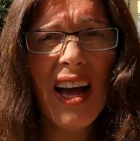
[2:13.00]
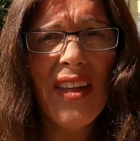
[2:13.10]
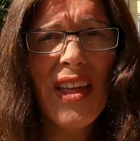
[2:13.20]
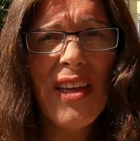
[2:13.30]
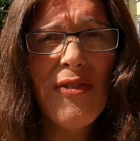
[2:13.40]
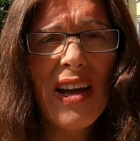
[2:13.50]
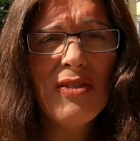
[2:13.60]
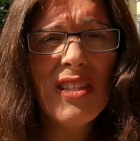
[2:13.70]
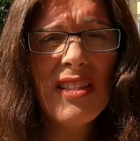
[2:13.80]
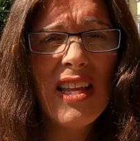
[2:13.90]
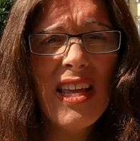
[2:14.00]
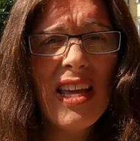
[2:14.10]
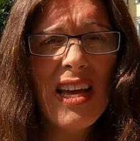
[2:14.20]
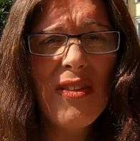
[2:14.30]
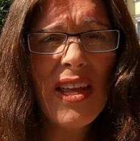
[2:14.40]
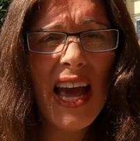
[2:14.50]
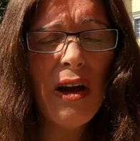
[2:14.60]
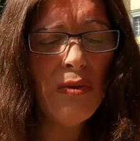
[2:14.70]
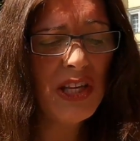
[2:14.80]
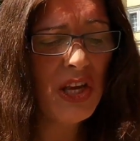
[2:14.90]
and they founded the
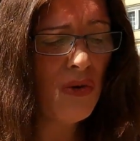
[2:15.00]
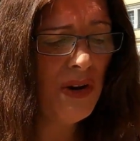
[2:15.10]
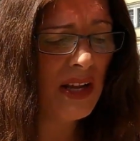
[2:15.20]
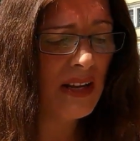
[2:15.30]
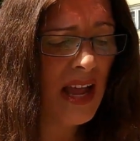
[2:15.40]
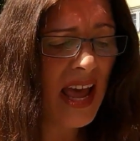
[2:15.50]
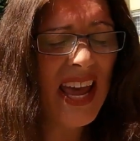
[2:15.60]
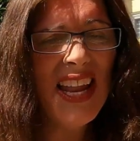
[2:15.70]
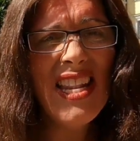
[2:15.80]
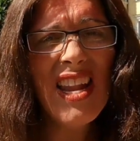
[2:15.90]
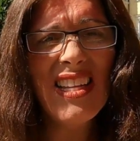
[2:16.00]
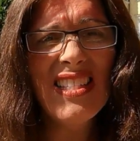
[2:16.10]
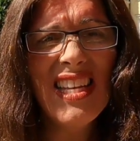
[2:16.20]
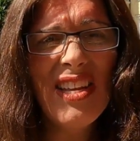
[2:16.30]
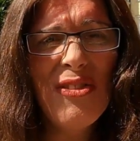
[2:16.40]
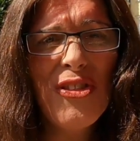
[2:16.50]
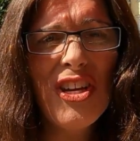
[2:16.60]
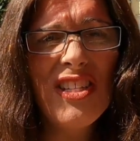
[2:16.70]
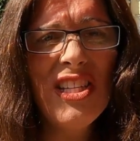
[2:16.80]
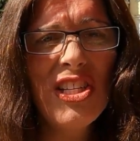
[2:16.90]
Audi Union in
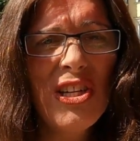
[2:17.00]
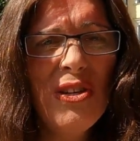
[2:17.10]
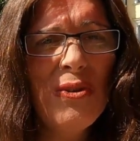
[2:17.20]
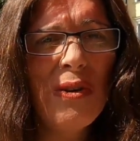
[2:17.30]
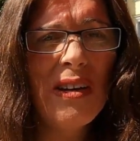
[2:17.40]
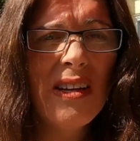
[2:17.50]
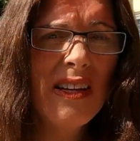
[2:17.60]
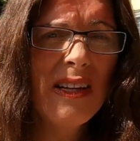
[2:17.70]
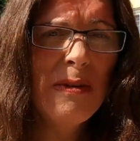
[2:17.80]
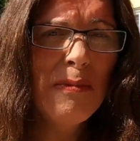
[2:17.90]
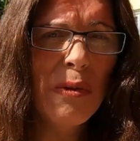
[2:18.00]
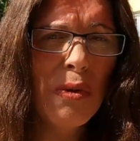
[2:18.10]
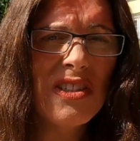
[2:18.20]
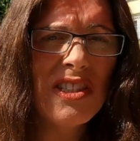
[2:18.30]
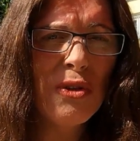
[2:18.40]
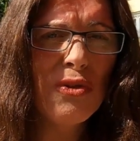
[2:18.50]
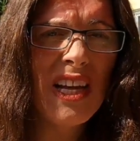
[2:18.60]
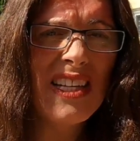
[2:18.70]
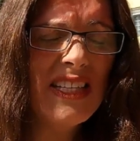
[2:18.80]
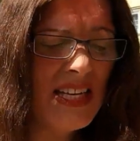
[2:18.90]
1932. It wasn't until
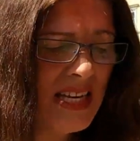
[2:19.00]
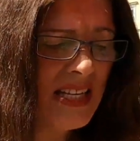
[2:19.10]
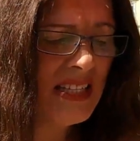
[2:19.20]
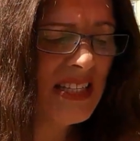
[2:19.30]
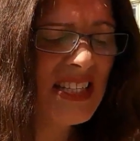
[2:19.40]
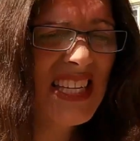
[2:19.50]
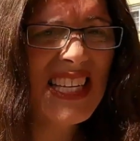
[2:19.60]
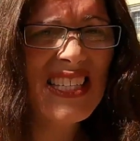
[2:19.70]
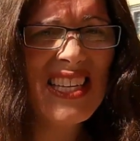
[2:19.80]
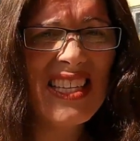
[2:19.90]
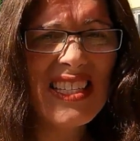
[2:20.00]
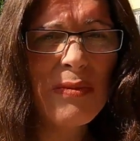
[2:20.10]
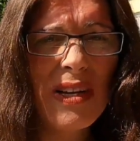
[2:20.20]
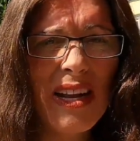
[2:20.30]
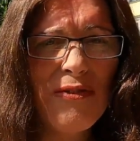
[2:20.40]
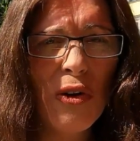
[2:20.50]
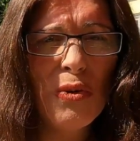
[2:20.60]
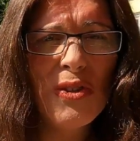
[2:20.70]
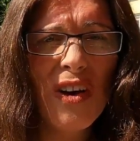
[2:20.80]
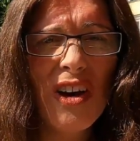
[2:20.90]
1960s when
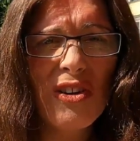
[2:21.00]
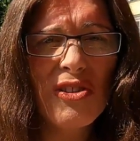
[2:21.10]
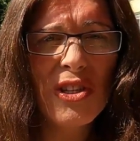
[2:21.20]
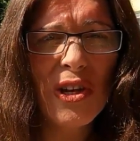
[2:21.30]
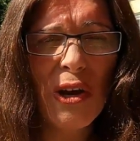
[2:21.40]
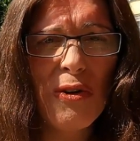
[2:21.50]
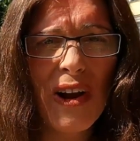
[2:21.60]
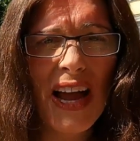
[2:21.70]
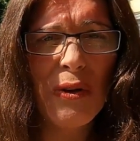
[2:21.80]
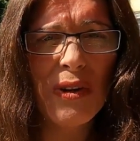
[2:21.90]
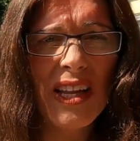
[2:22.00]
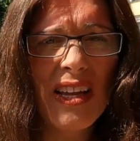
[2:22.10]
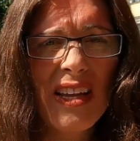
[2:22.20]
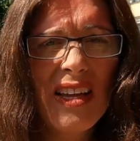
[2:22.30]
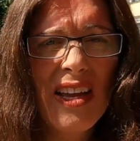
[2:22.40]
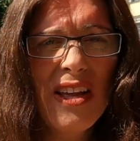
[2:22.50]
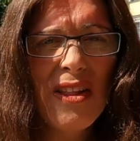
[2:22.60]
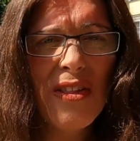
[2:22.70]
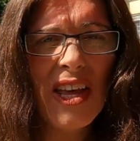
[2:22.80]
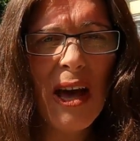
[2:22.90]
Volkswagen took over Audi
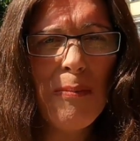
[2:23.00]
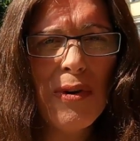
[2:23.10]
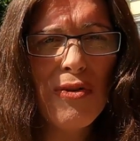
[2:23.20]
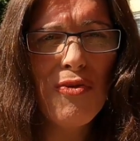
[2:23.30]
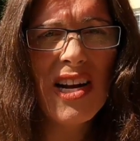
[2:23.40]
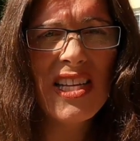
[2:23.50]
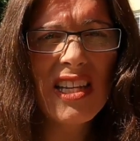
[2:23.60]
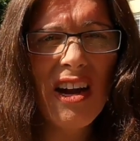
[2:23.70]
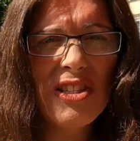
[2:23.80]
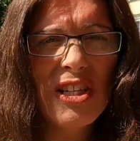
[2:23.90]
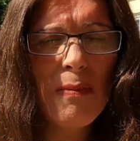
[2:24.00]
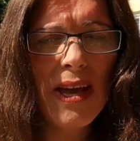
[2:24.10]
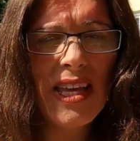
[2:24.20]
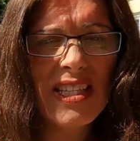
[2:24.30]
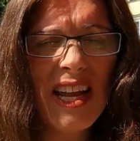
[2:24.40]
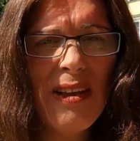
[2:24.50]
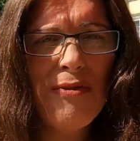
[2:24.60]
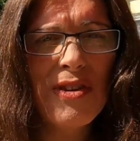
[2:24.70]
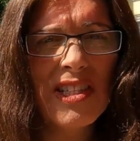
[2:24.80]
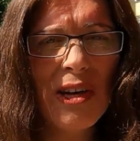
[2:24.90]
the company really started to make its name
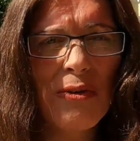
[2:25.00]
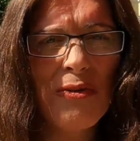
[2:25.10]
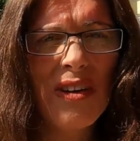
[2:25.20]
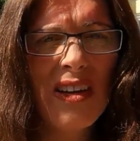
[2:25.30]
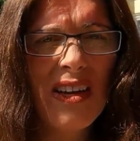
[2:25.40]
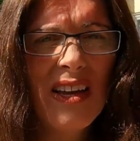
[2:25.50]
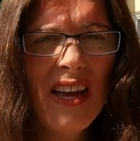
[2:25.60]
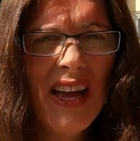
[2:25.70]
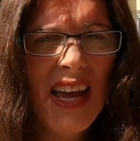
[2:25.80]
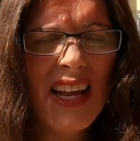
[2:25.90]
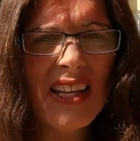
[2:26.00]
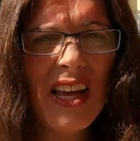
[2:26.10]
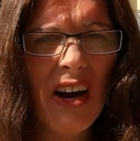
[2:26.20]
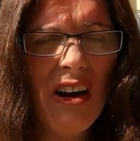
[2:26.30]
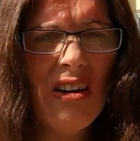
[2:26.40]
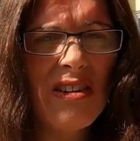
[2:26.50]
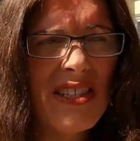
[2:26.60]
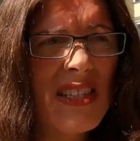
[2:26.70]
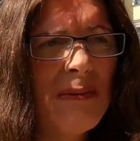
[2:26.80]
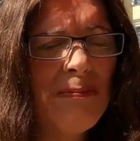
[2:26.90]
for itself in
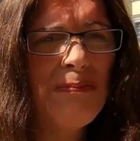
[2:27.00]
cars.